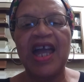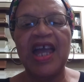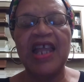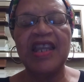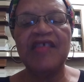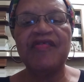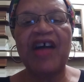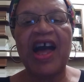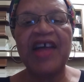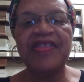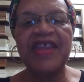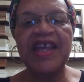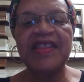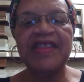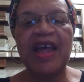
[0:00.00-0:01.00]
And if I
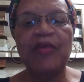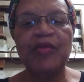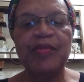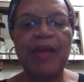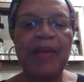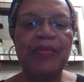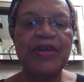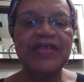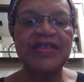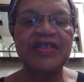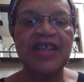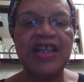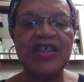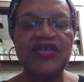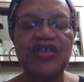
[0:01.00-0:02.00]
think that with my
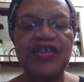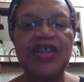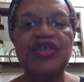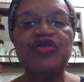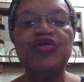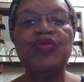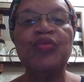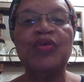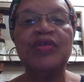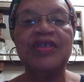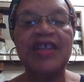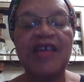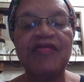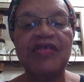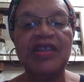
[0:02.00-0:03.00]
presentation that you will
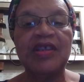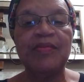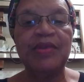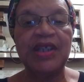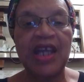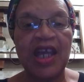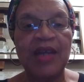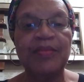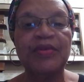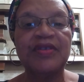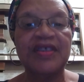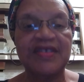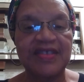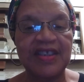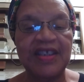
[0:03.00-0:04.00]
definitely be able
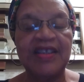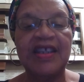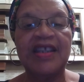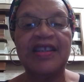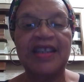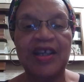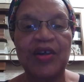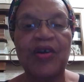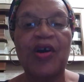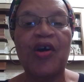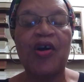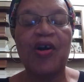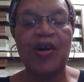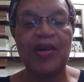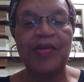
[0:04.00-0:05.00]
to see that there
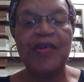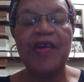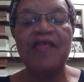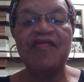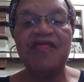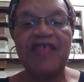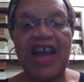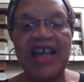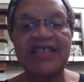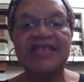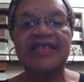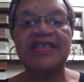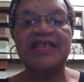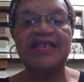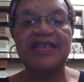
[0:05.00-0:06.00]
are
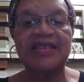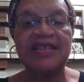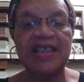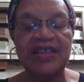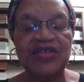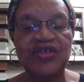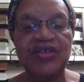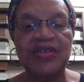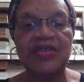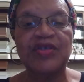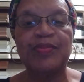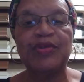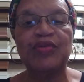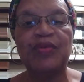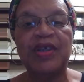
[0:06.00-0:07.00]
vast distinctions
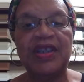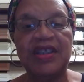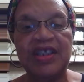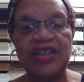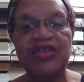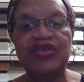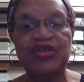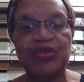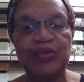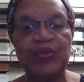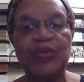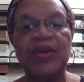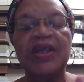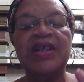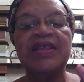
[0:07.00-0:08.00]
between these
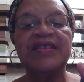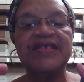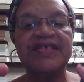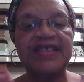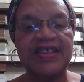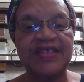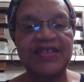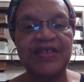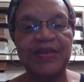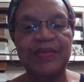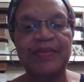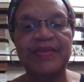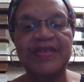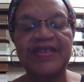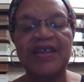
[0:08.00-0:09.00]
two
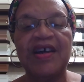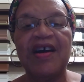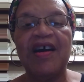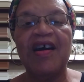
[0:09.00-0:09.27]
systems.